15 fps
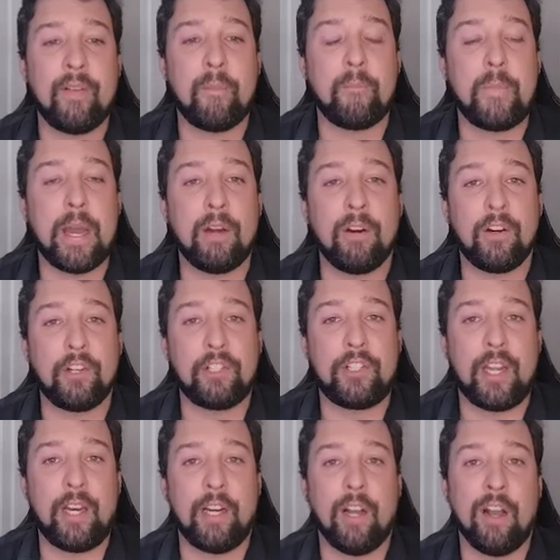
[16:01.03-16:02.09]
a better
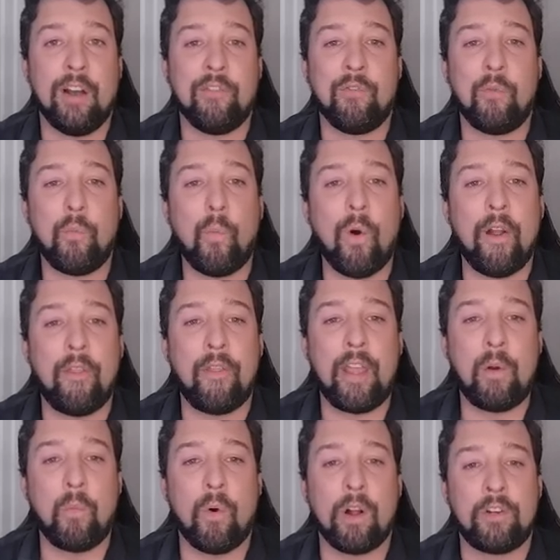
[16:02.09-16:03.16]
understanding of what they
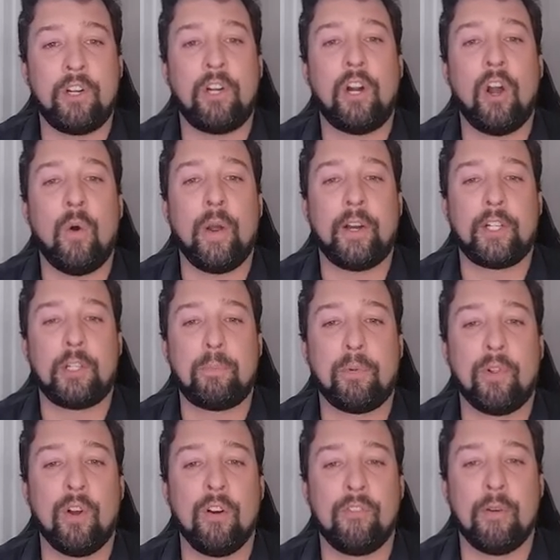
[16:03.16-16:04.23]
want to go
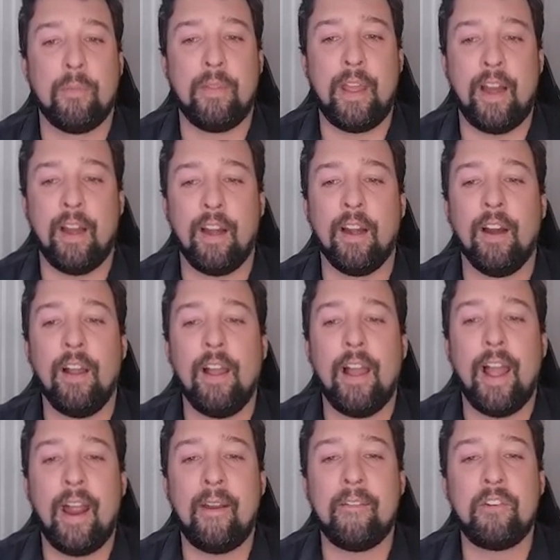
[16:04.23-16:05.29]
explore from there.
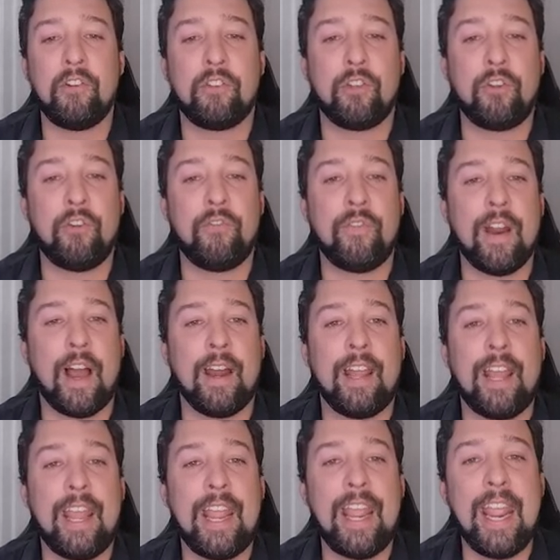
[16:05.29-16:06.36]
And so you've not
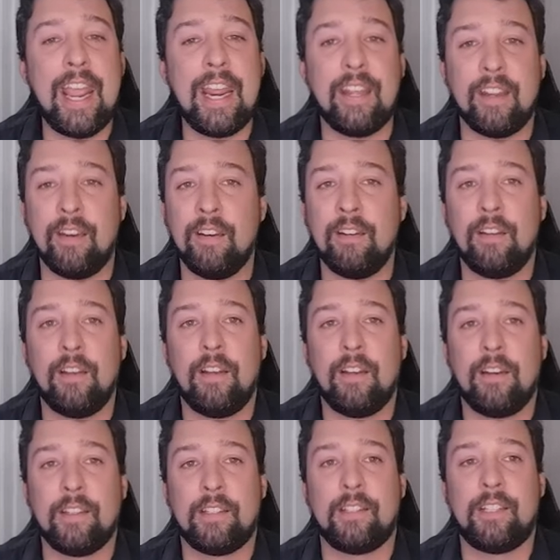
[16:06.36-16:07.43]
hidden
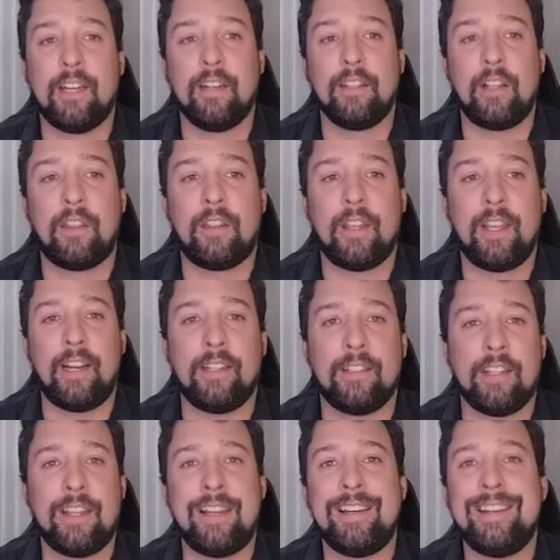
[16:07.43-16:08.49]
necessarily things
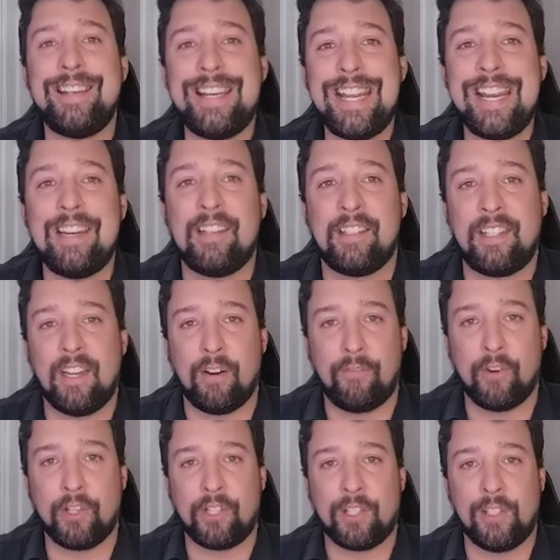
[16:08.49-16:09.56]
that they need to see on
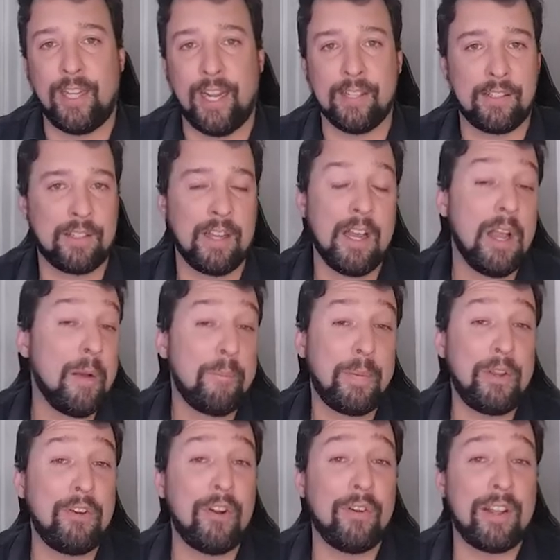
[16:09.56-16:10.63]
first glance, but
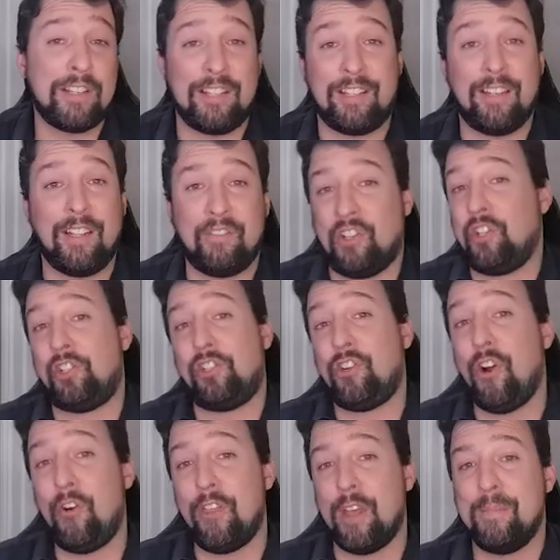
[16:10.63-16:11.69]
you don't necessarily have to
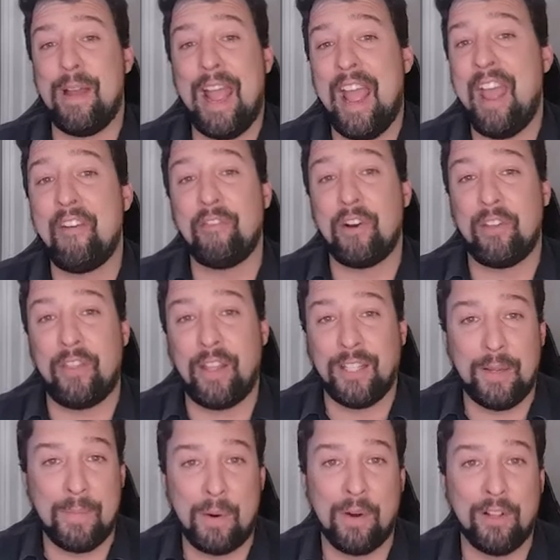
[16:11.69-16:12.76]
show them everything they
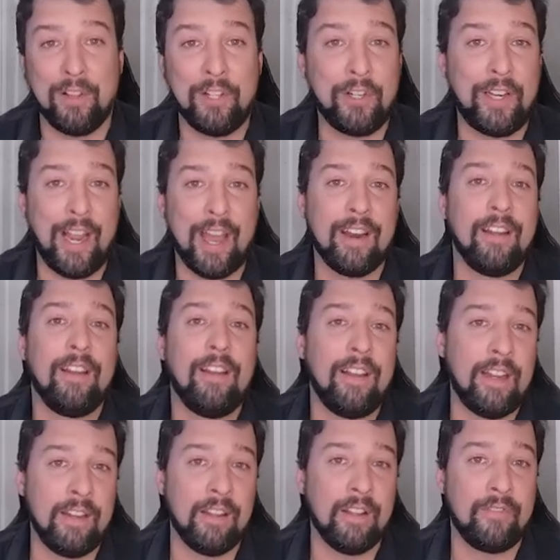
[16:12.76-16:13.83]
might want to look at
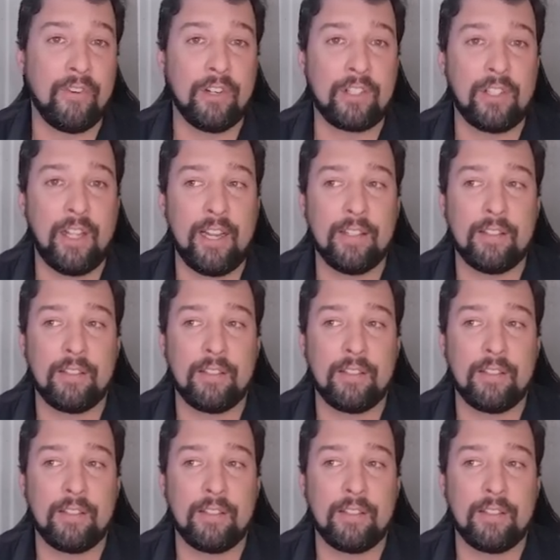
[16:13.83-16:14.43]
in the first glance.